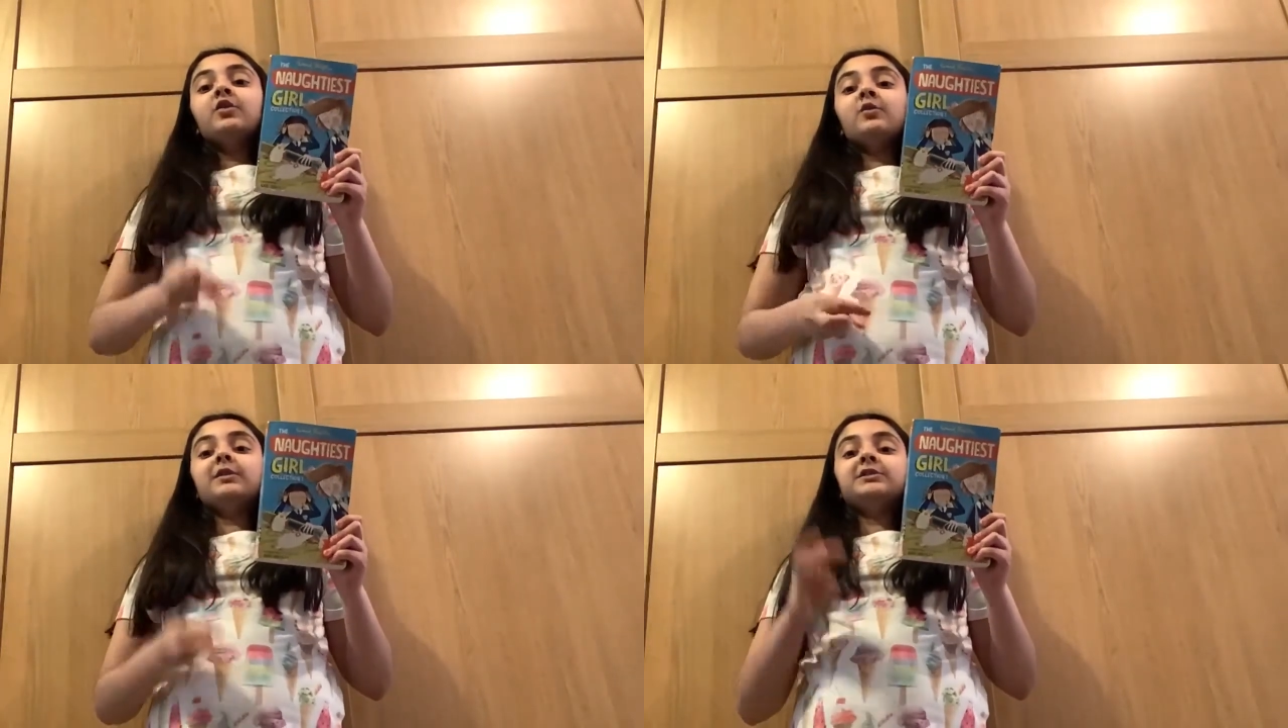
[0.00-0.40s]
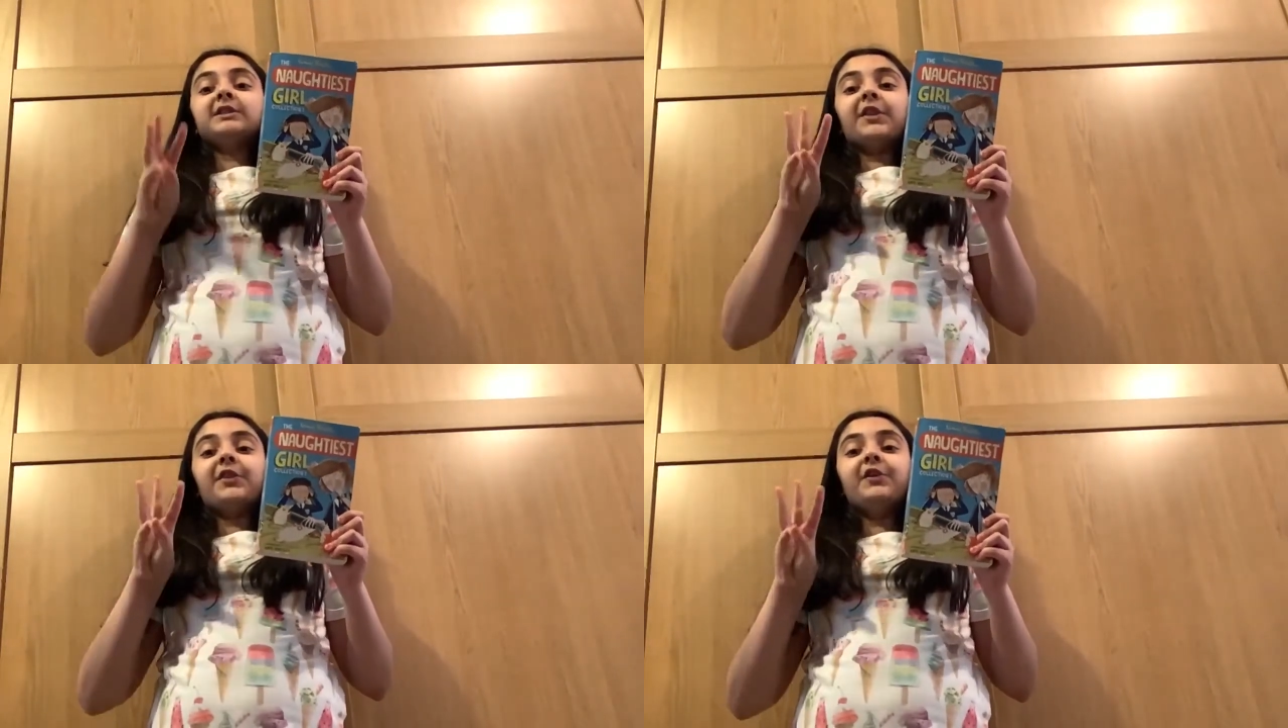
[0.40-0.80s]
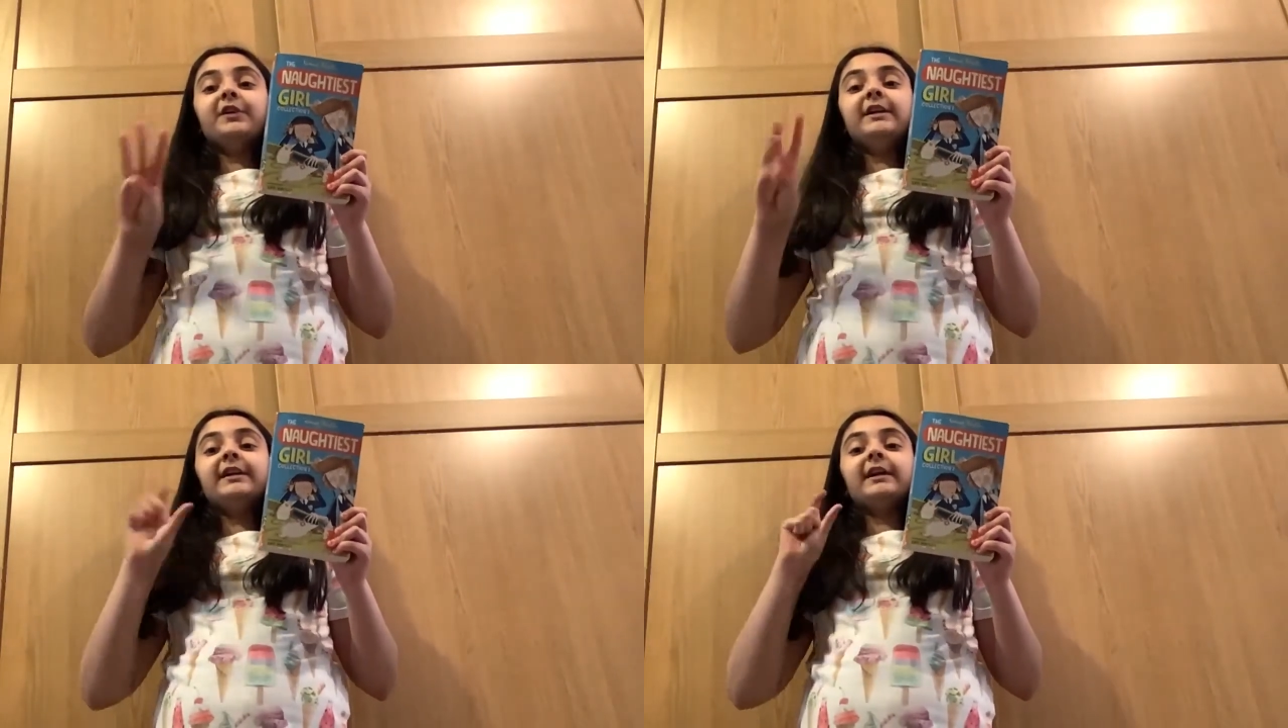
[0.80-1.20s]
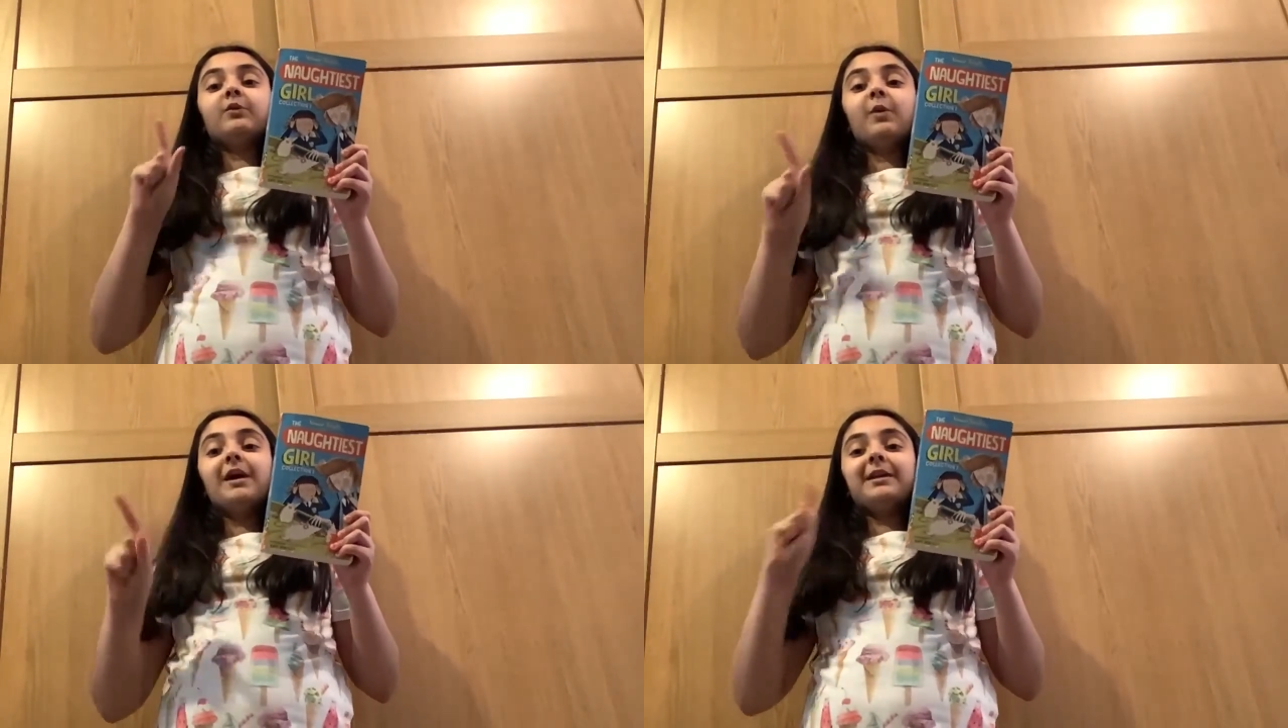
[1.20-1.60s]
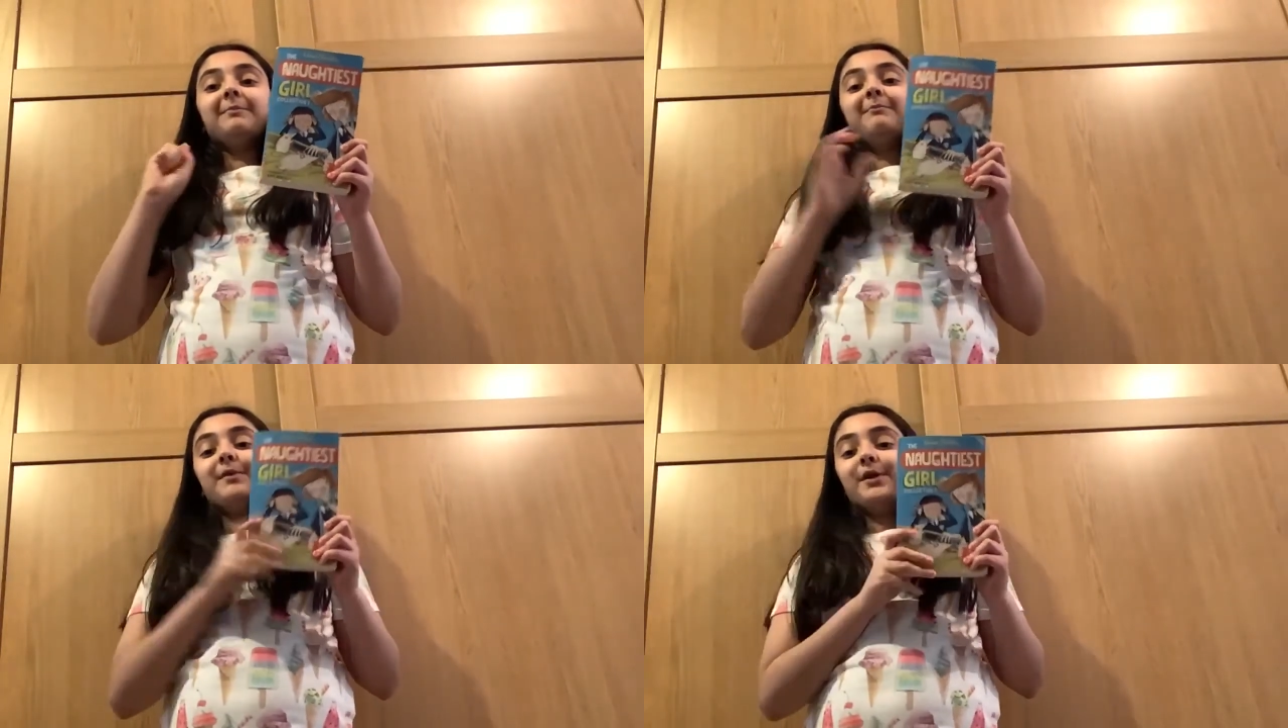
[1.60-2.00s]
which is a
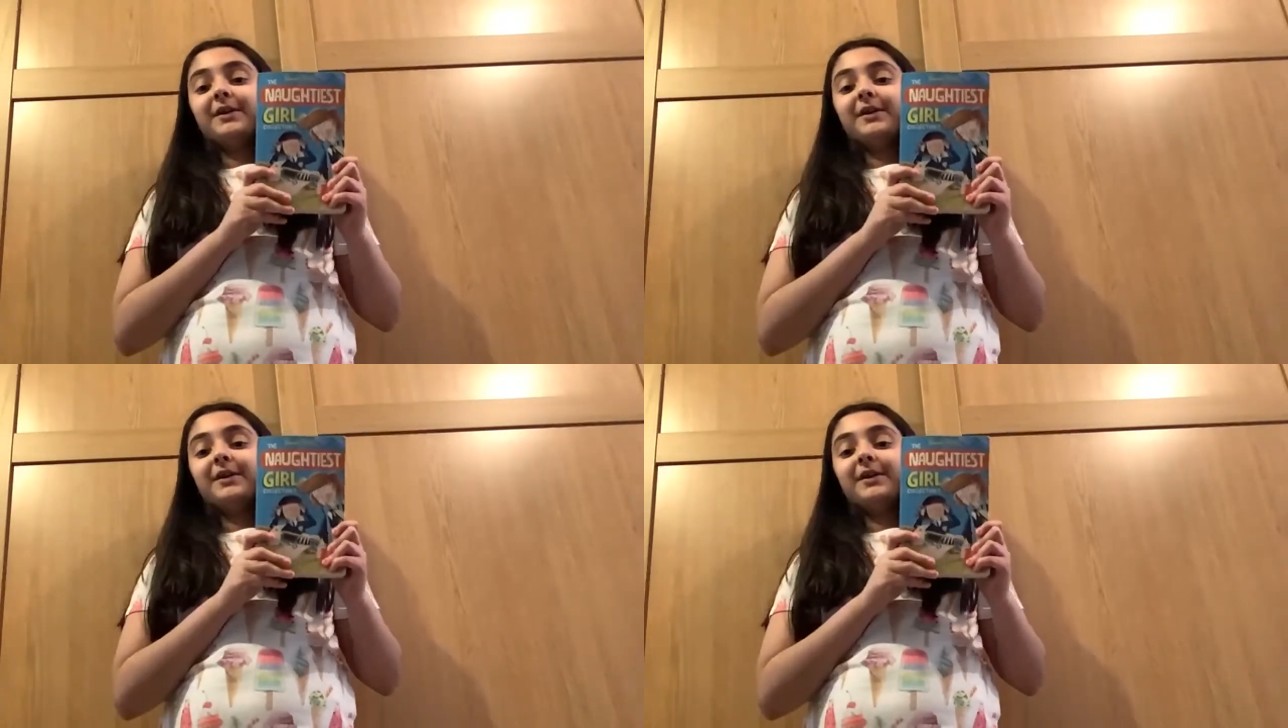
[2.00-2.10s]
3-in-1 book.